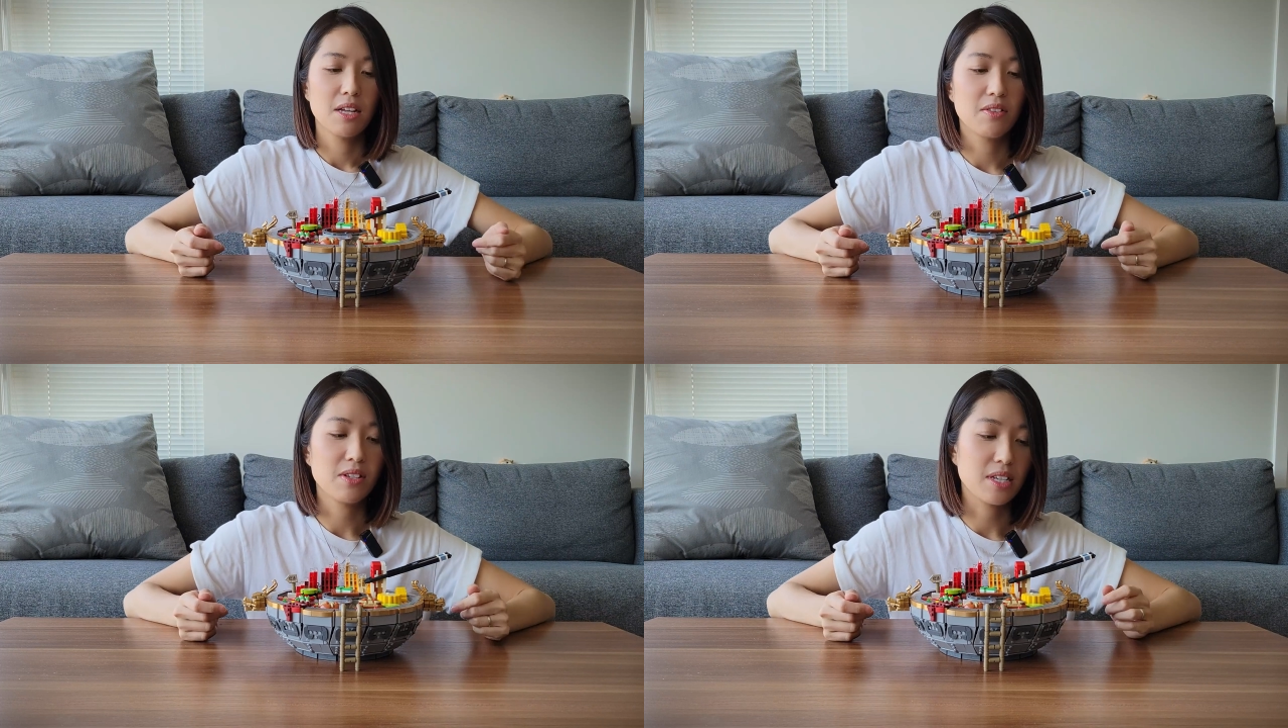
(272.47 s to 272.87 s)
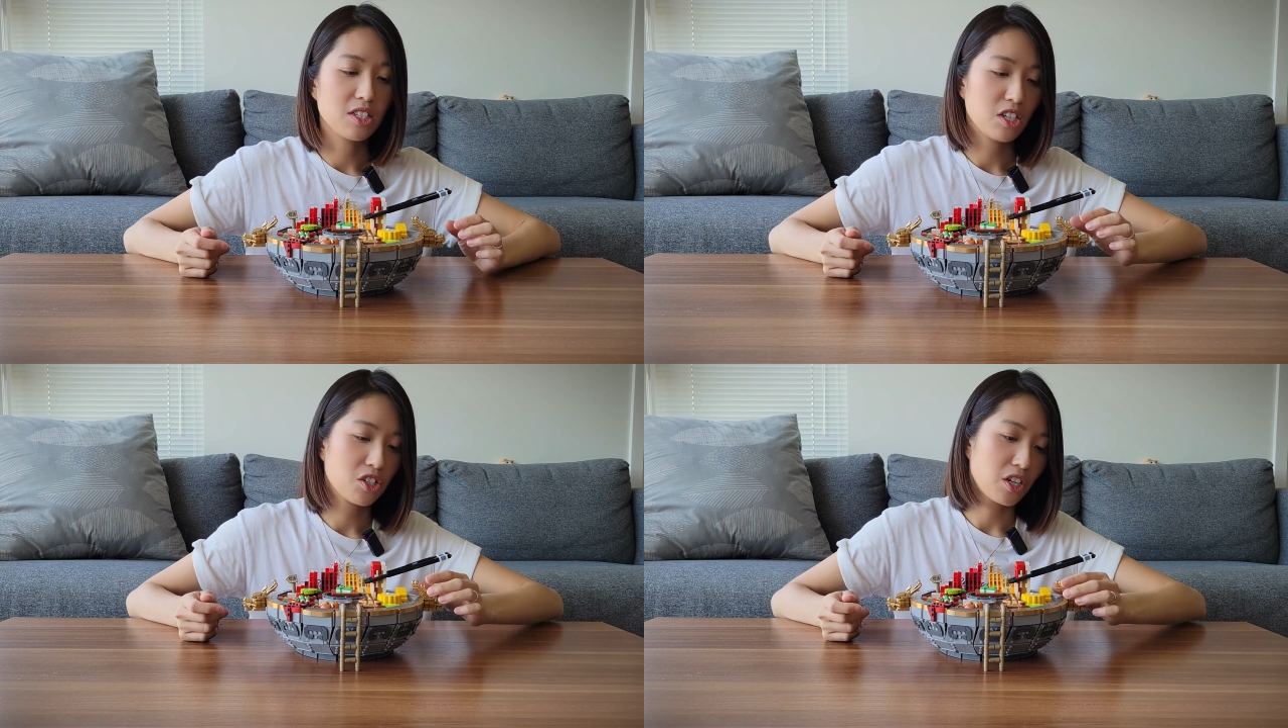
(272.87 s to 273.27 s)
this
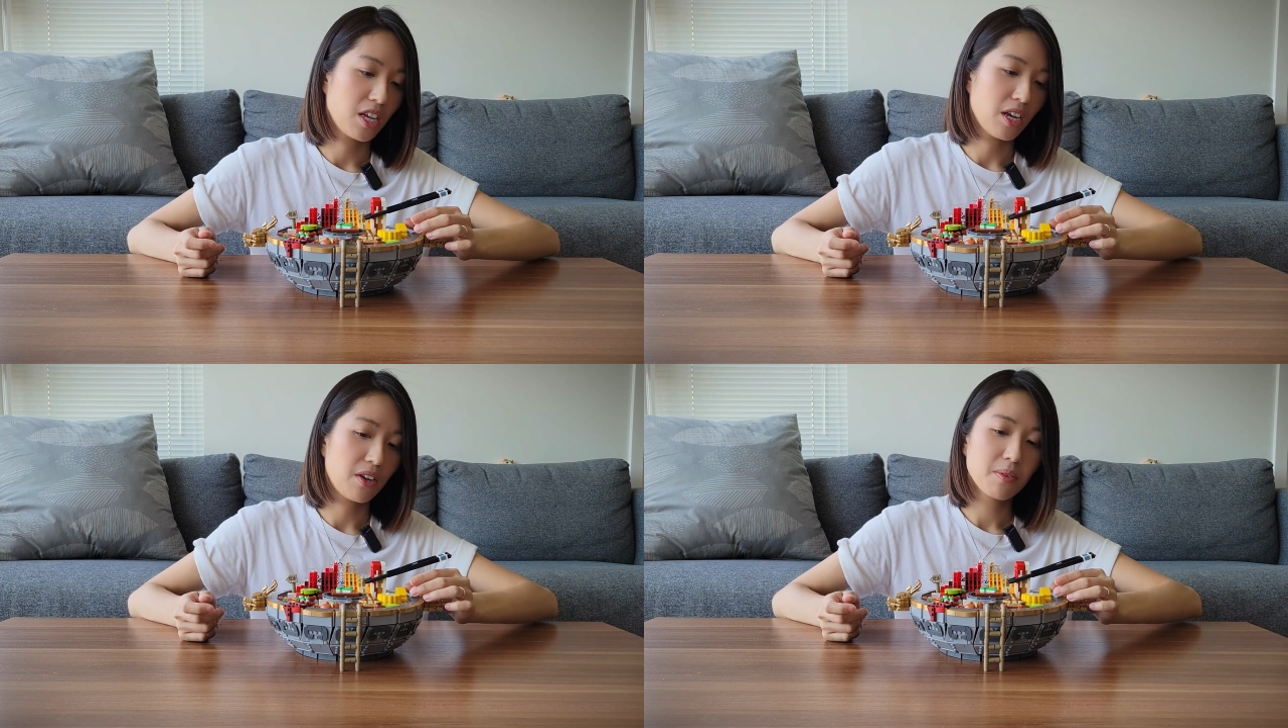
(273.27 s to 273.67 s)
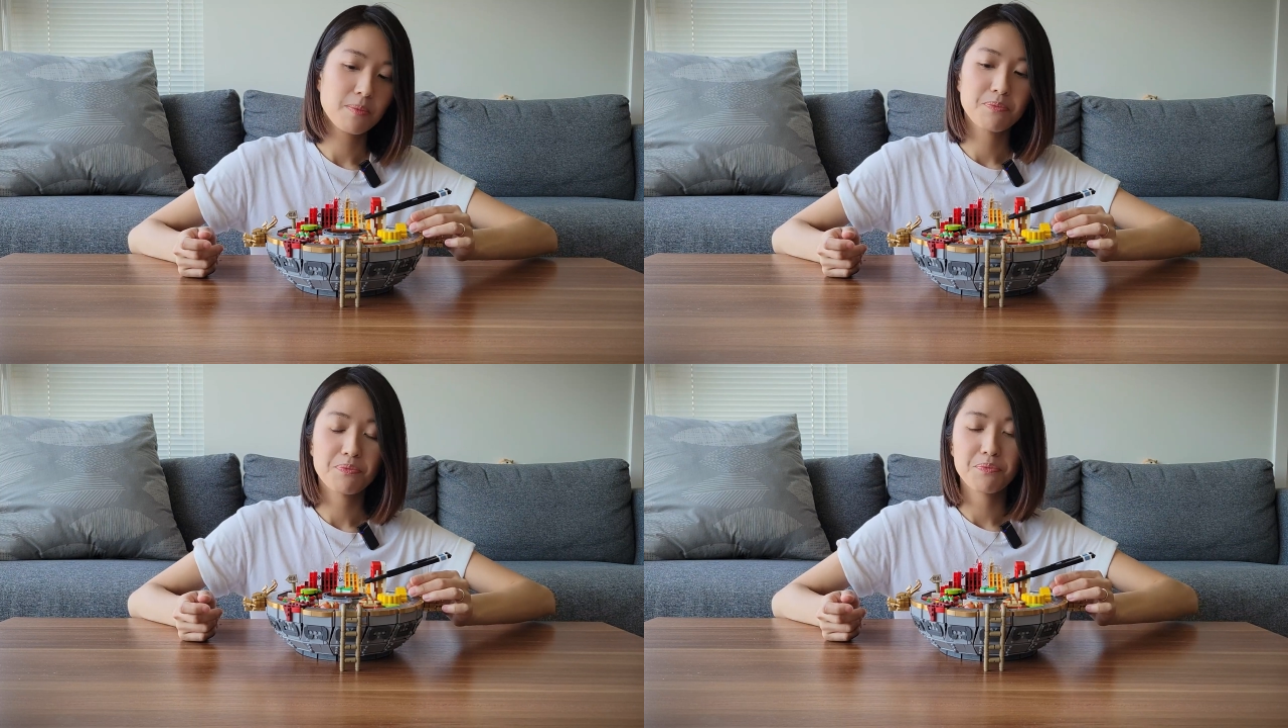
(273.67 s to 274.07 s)
addition here.
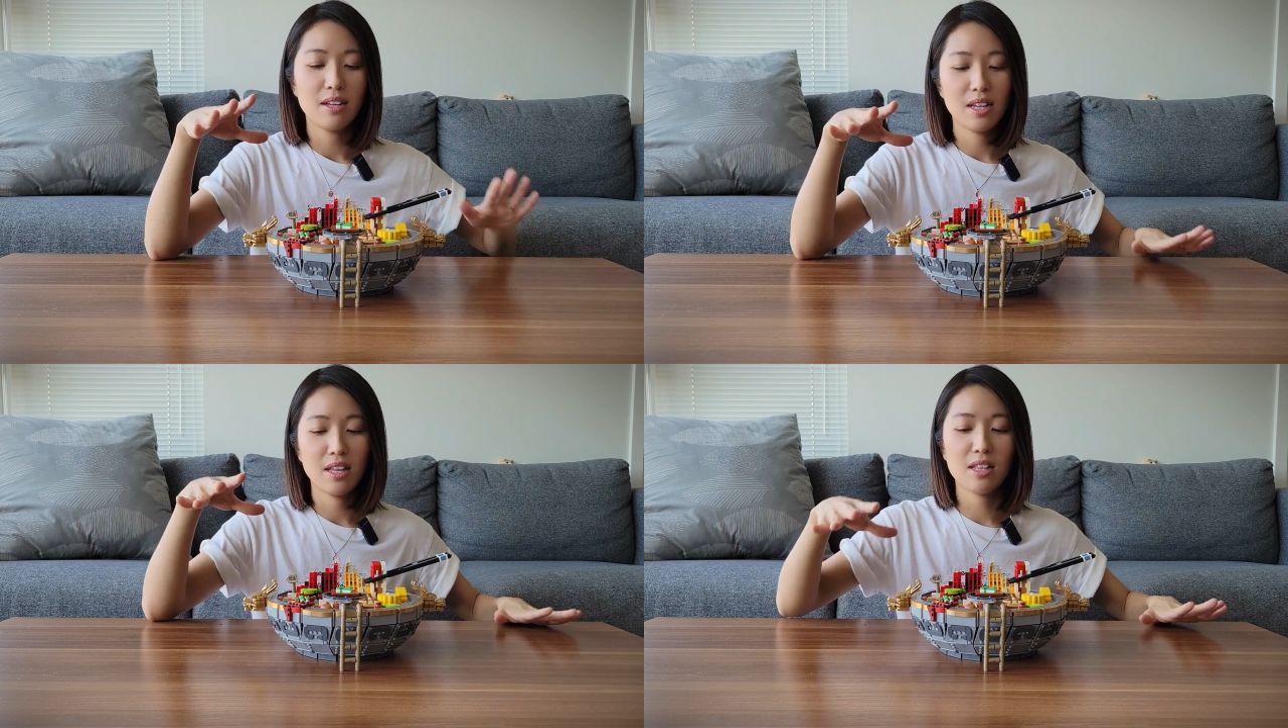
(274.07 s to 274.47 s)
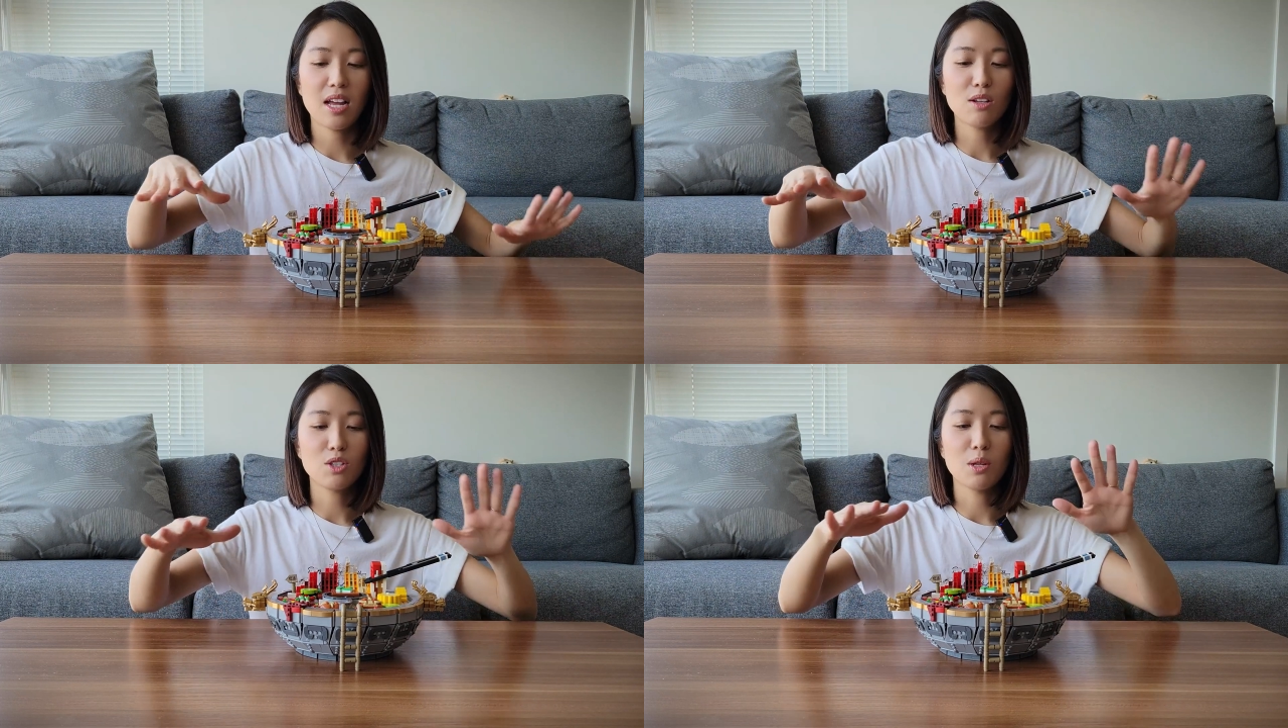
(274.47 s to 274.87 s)
And then
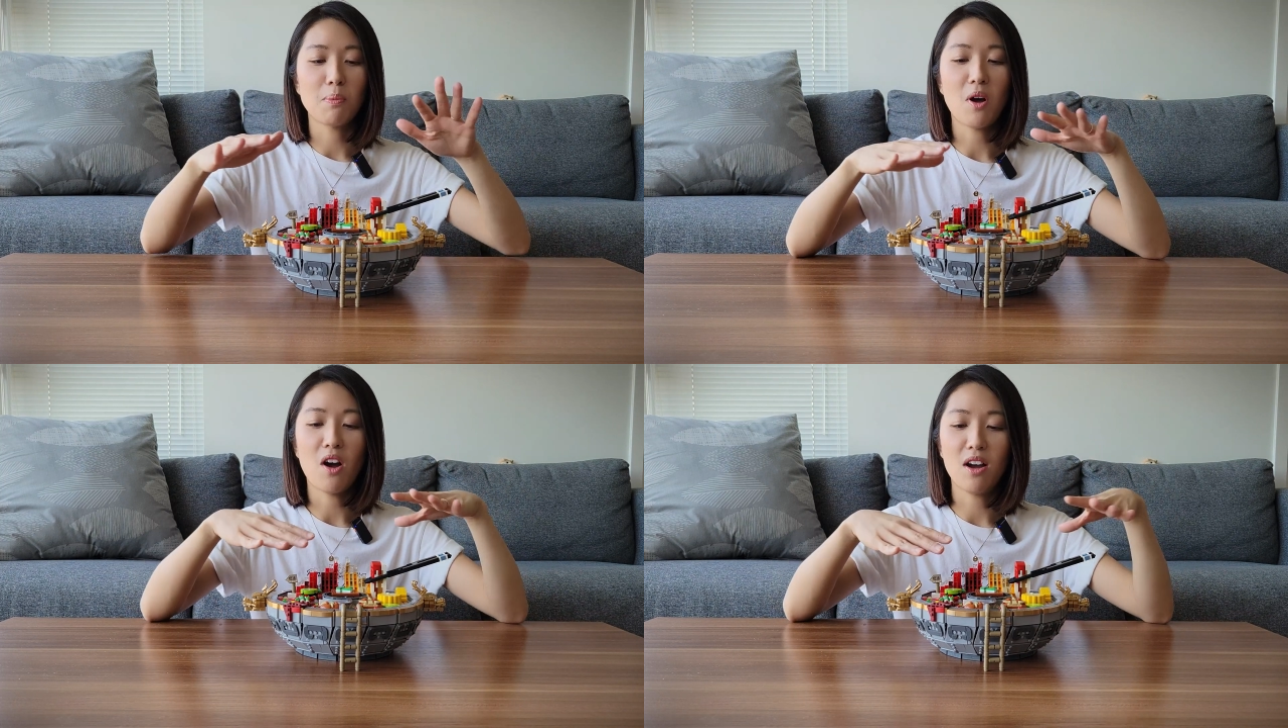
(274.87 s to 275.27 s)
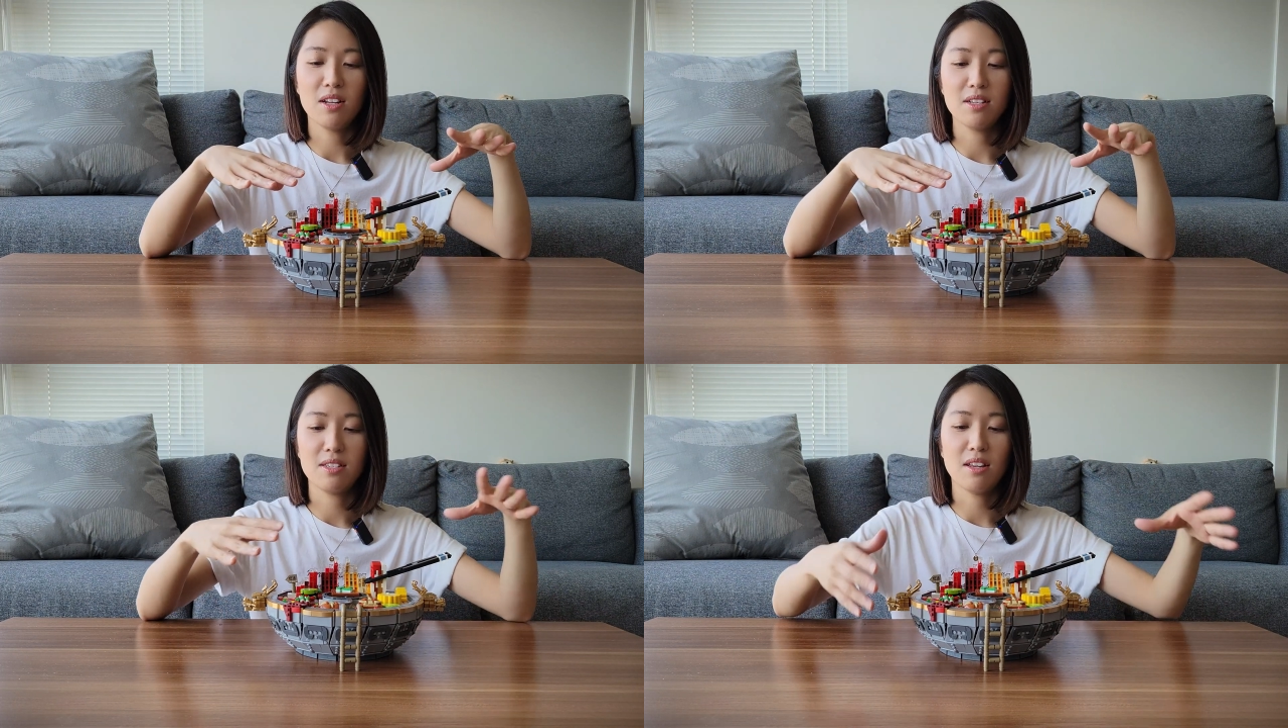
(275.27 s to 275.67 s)
now to the
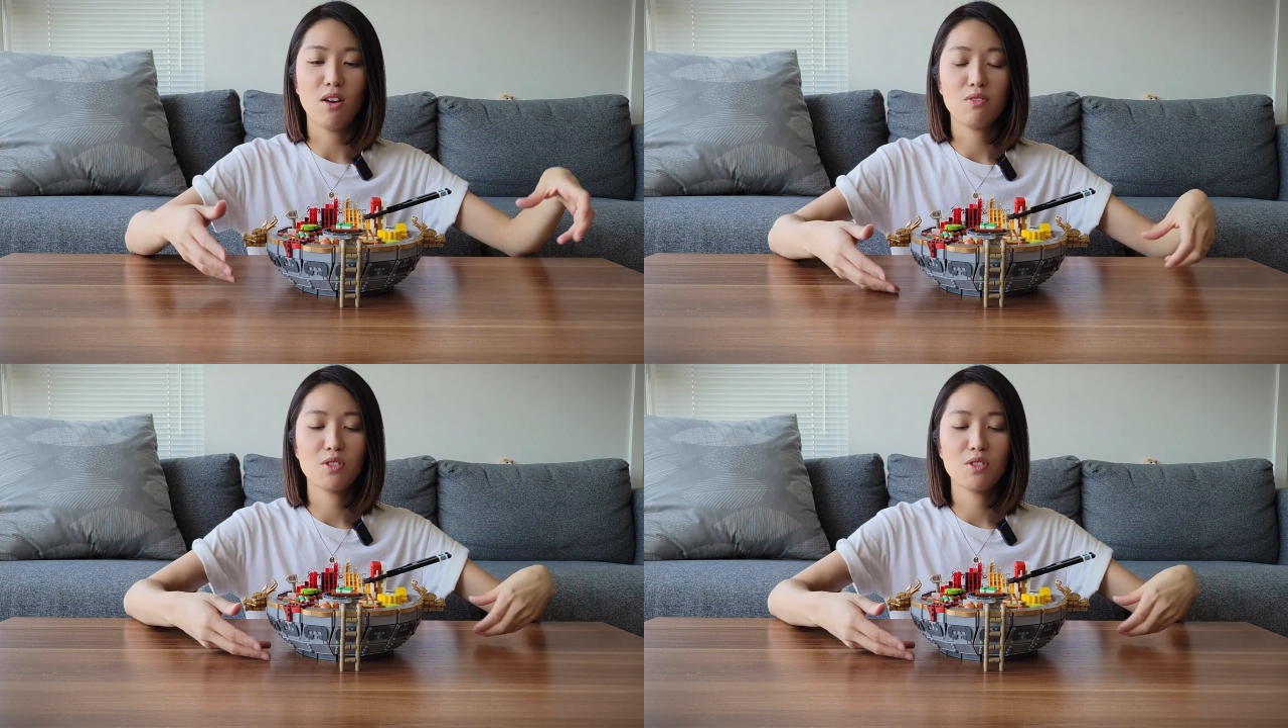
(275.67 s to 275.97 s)
pot itself.